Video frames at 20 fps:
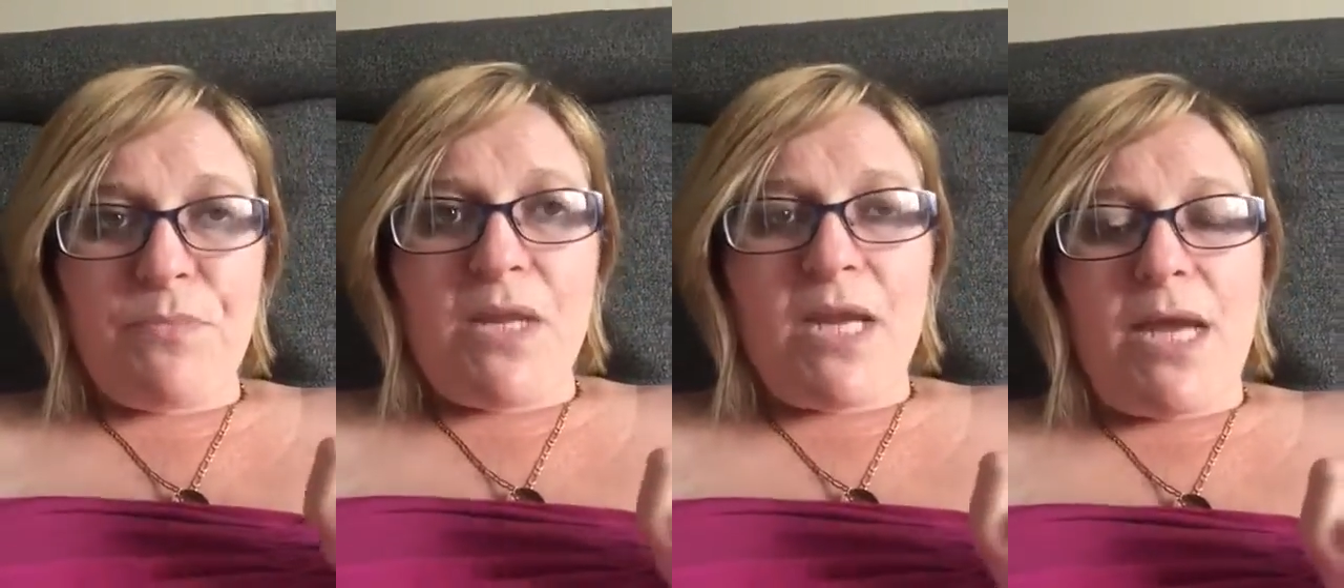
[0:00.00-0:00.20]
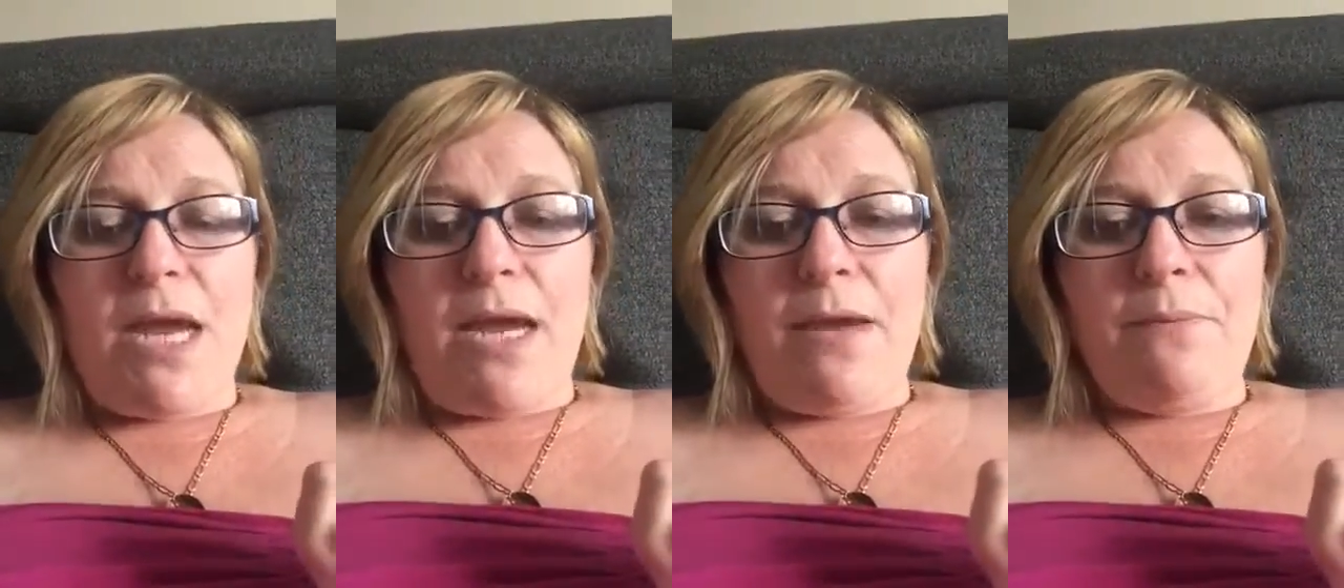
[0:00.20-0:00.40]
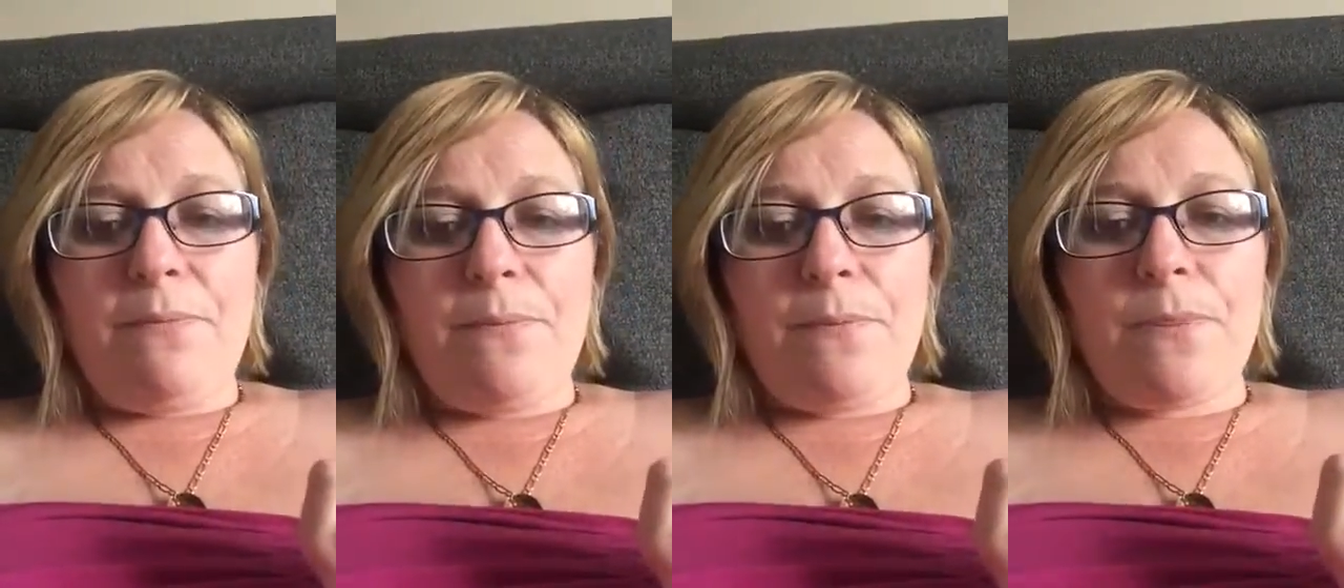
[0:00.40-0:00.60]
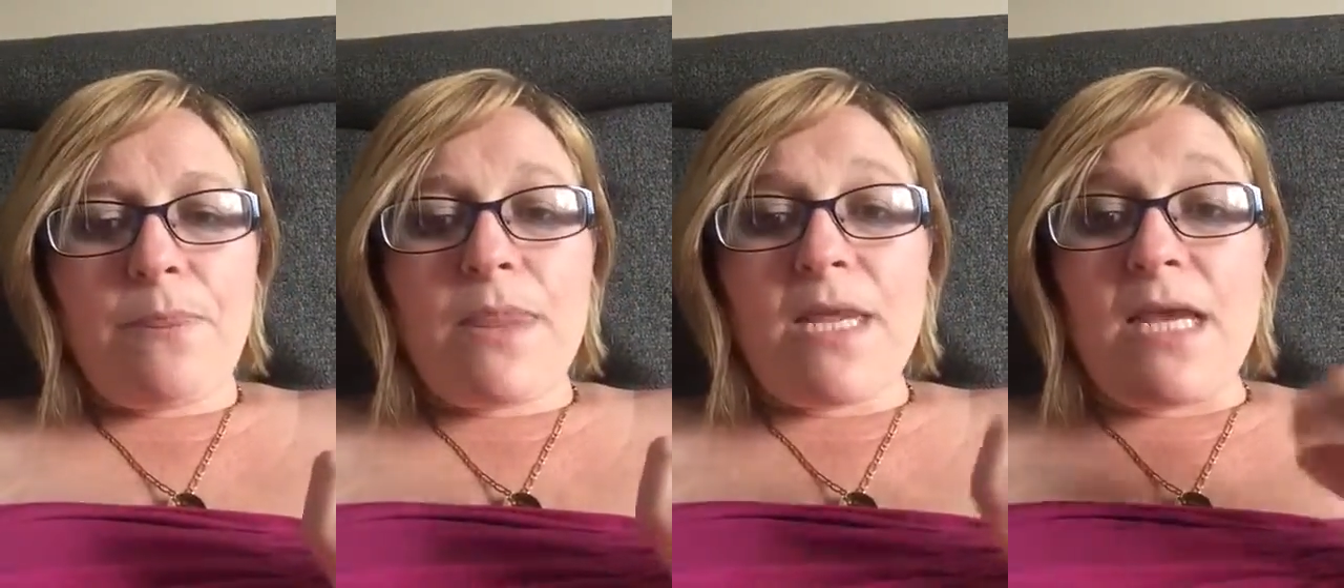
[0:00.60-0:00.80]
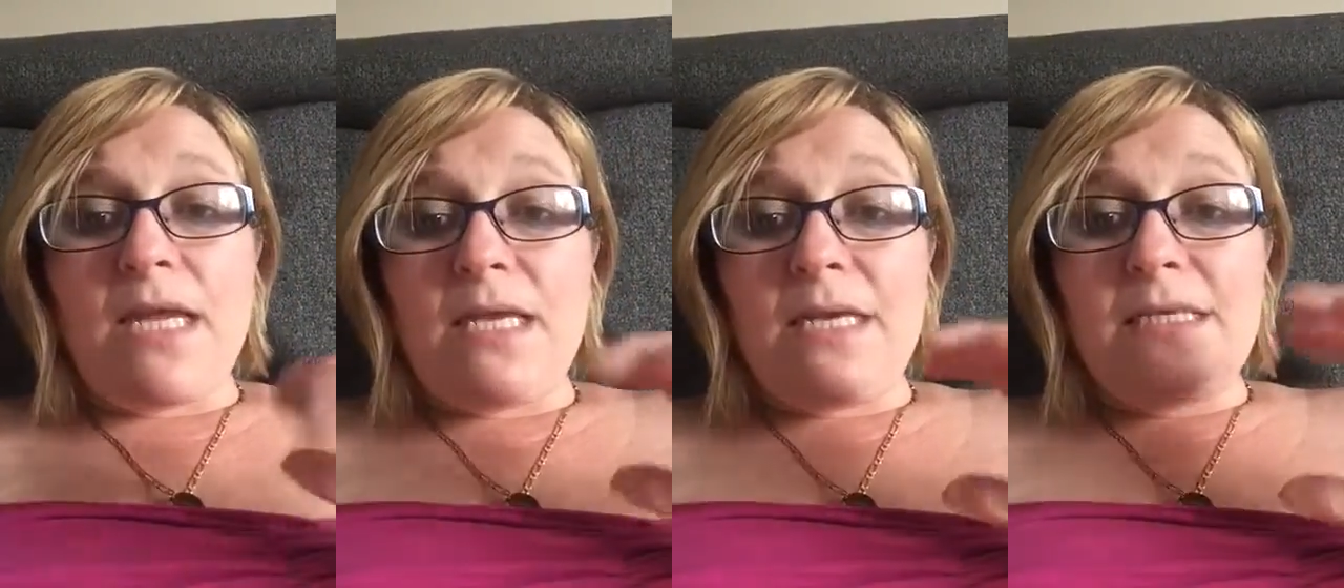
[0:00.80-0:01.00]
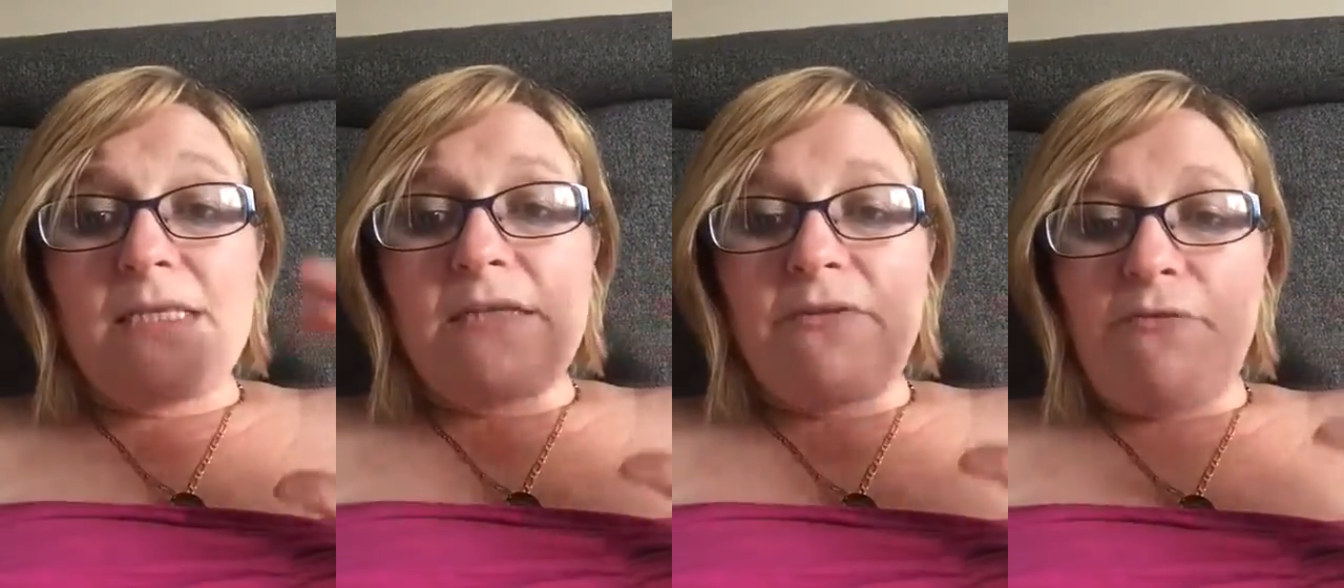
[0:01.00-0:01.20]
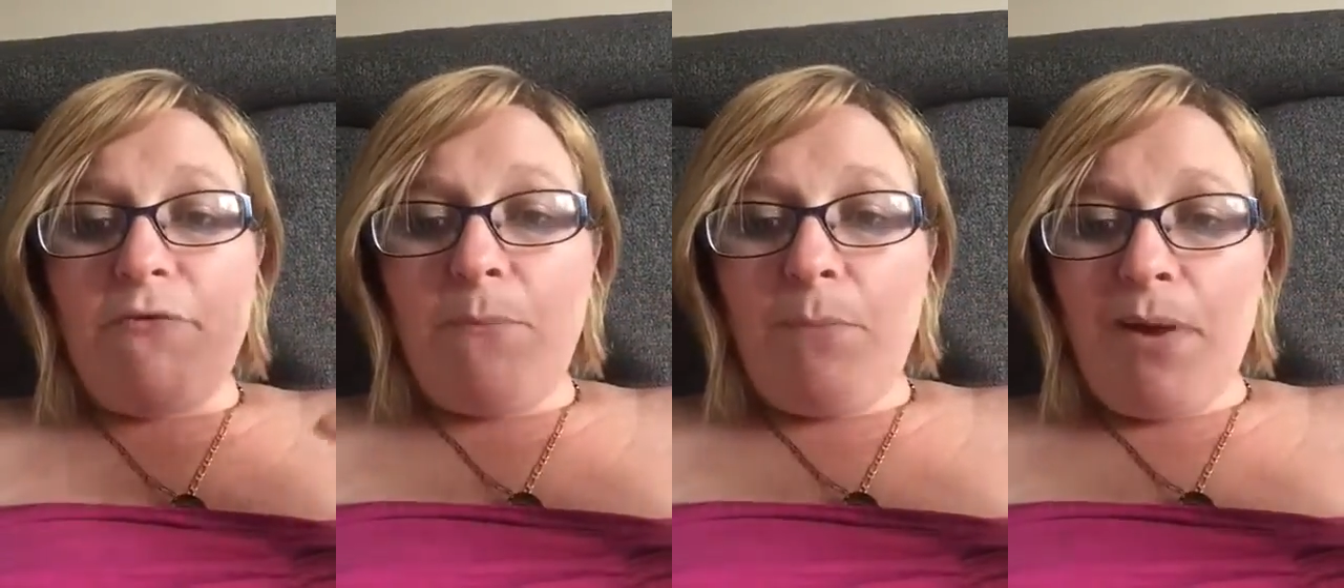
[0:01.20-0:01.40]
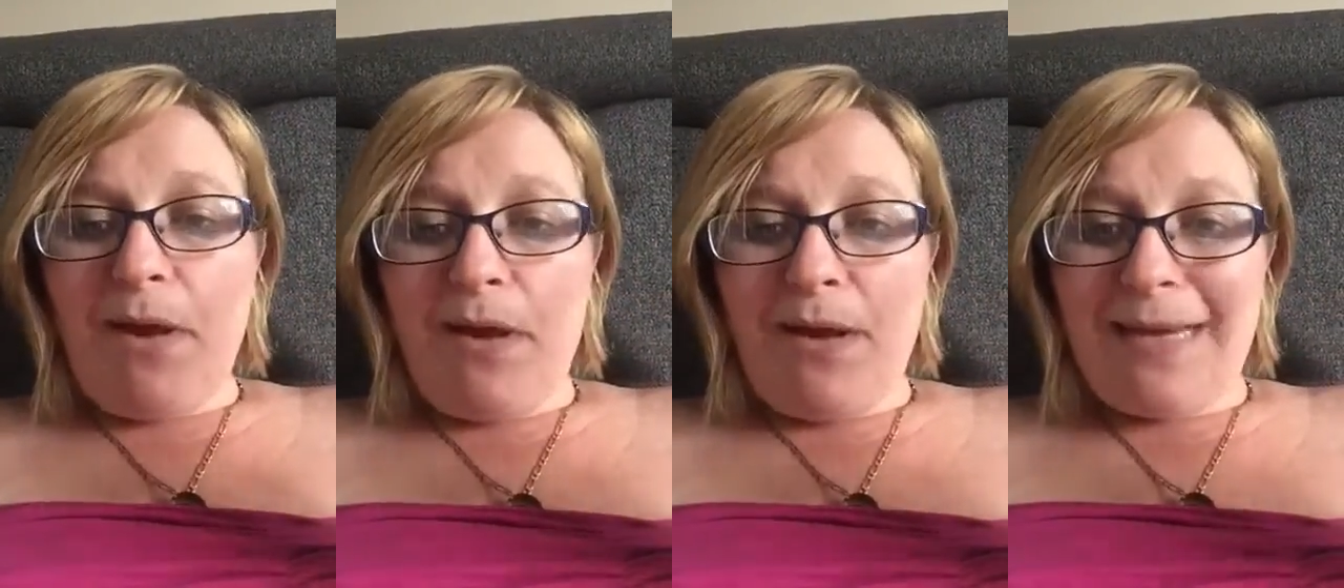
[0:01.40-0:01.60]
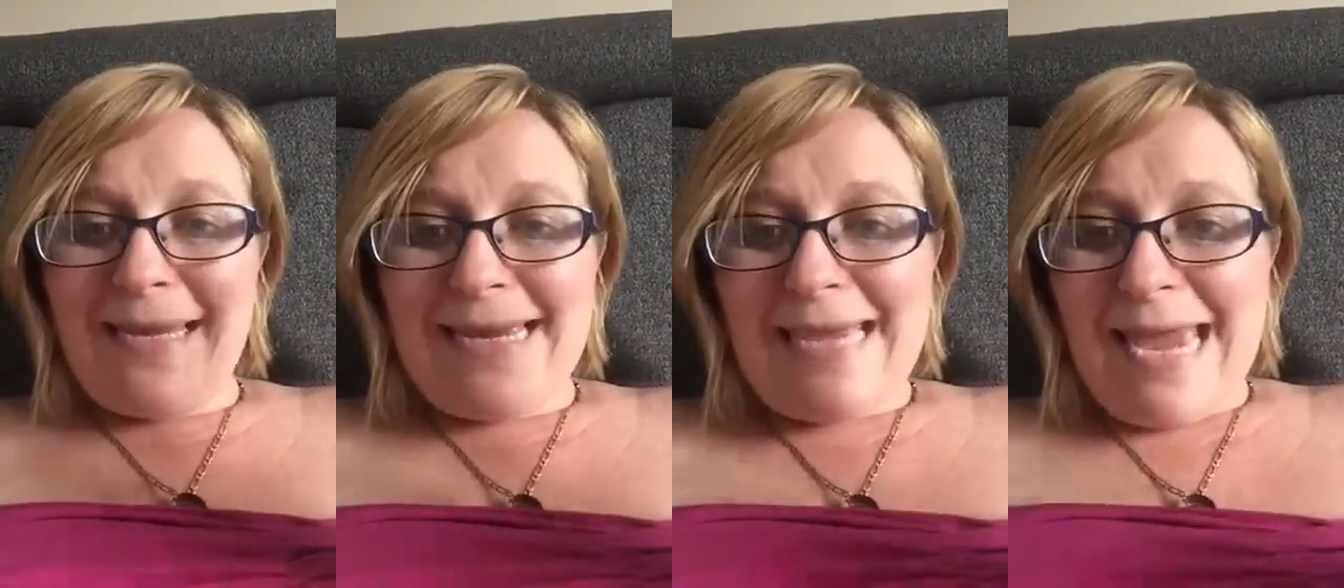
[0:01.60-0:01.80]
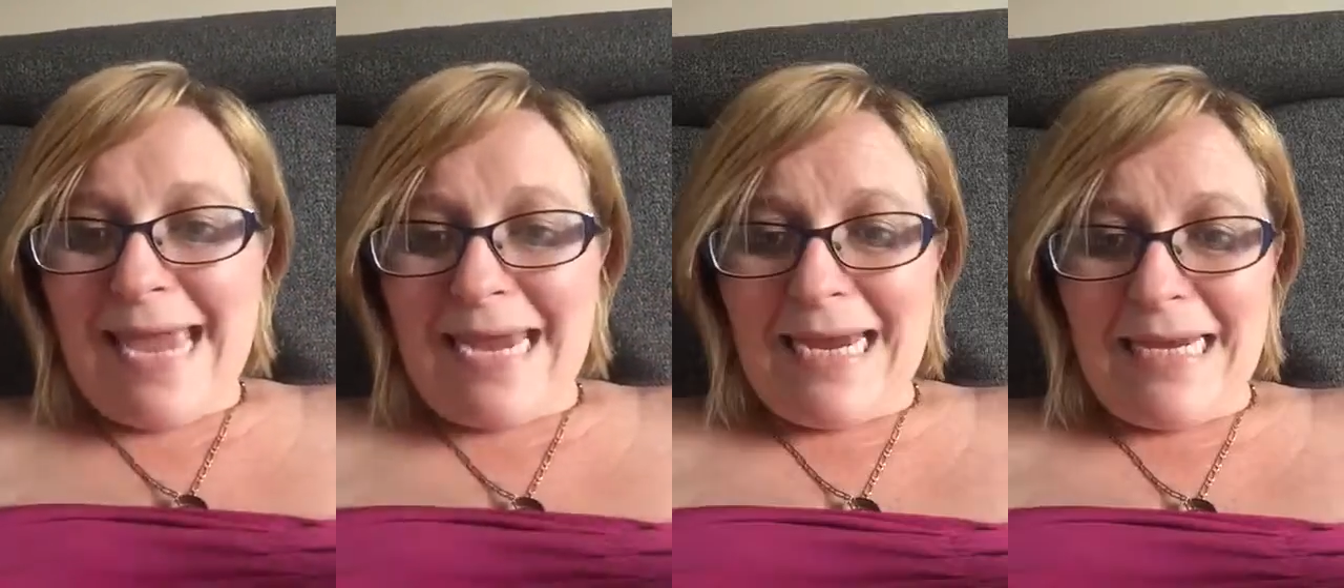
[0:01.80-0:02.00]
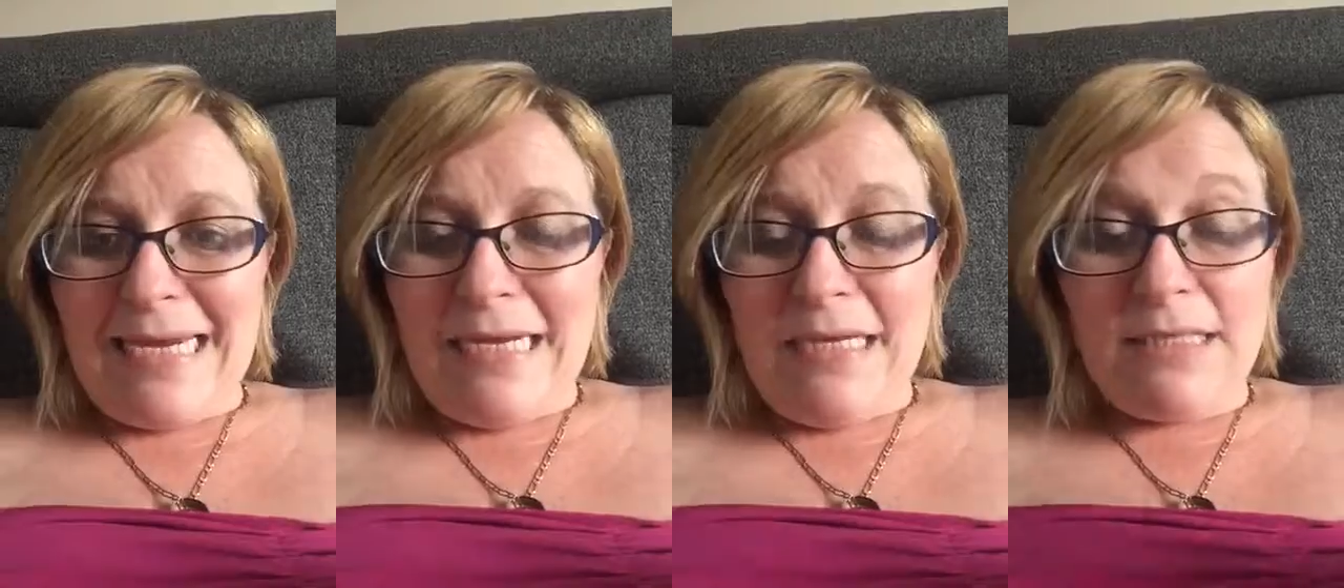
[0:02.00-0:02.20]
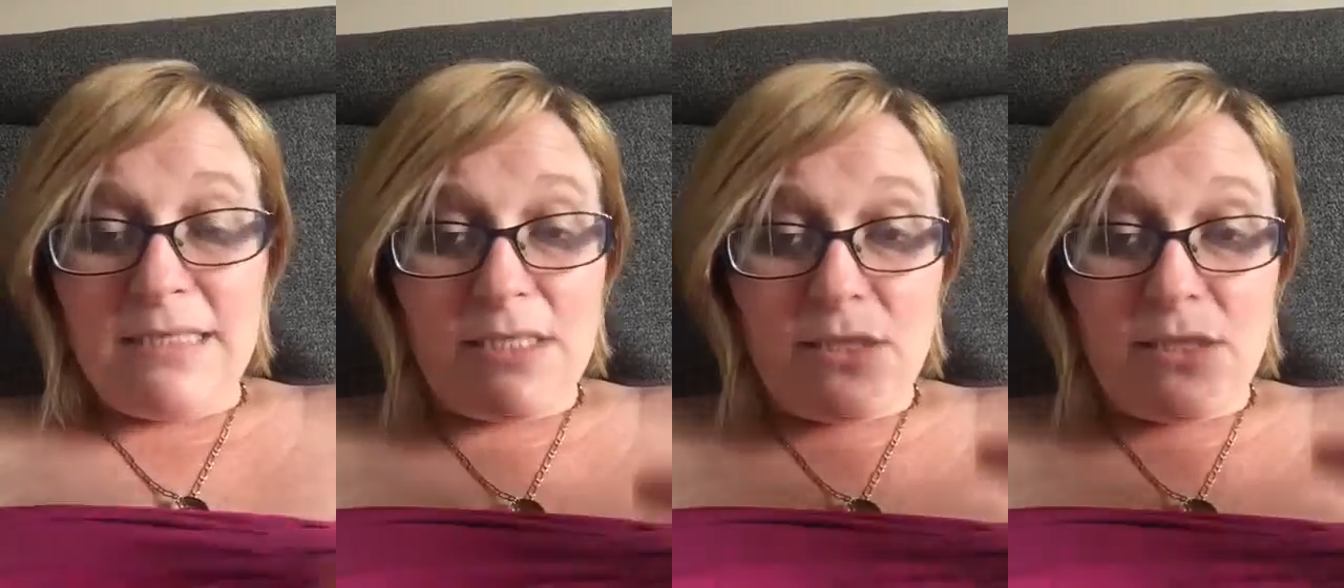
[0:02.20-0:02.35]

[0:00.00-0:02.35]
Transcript: Okay, and a different part again.